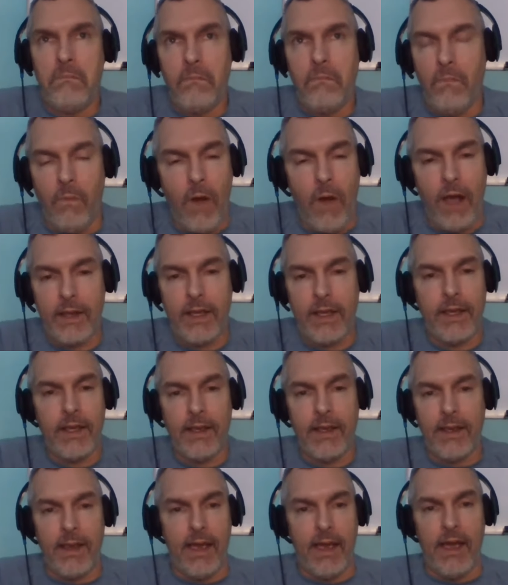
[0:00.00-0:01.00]

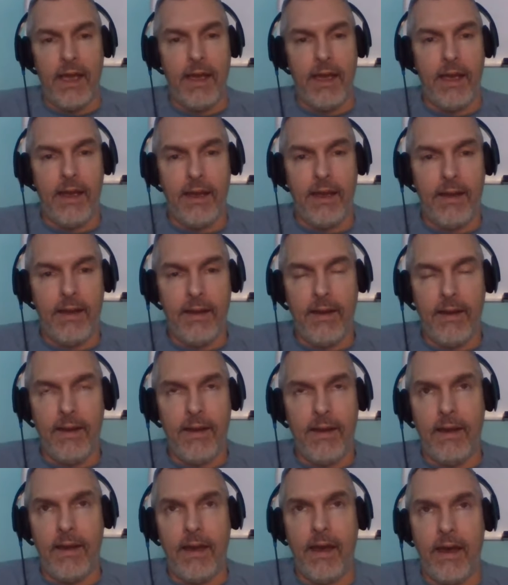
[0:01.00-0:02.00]
walking
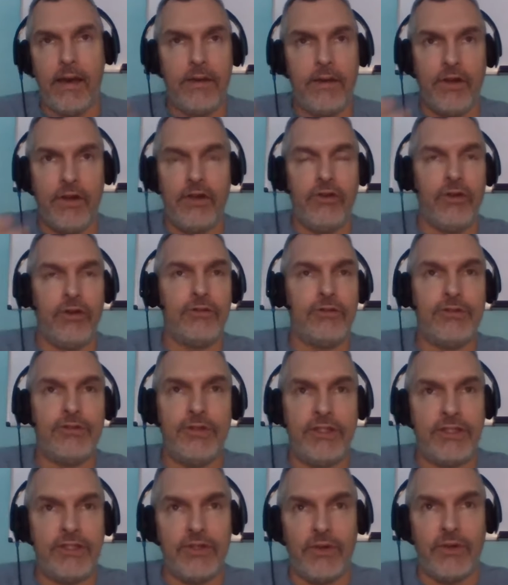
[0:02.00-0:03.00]
out of a
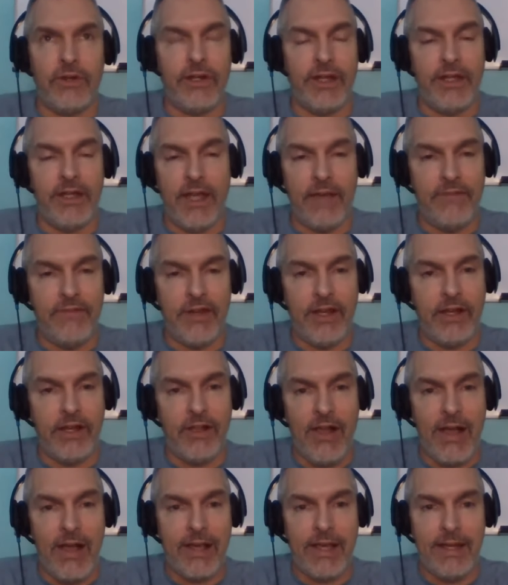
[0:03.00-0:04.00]
grocery store at eleven
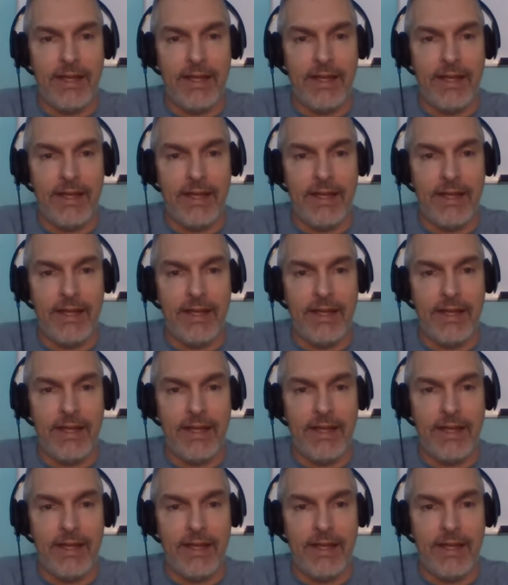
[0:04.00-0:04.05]
o'clock